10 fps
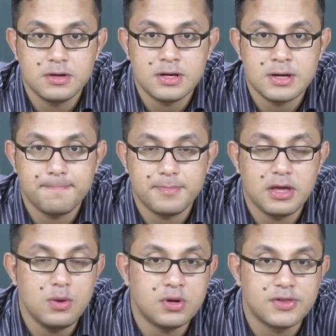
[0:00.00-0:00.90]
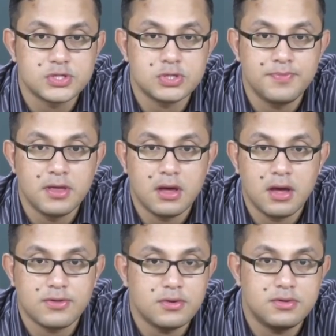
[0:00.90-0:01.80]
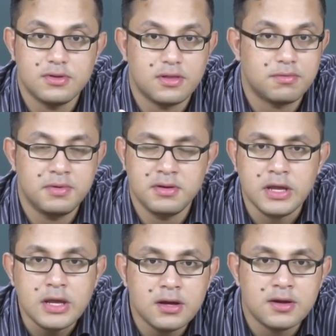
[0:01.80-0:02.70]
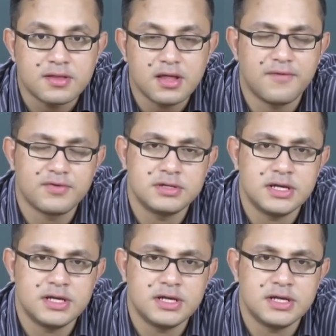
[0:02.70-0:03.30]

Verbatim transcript: Uh, he wants to, uh, so this has been years after the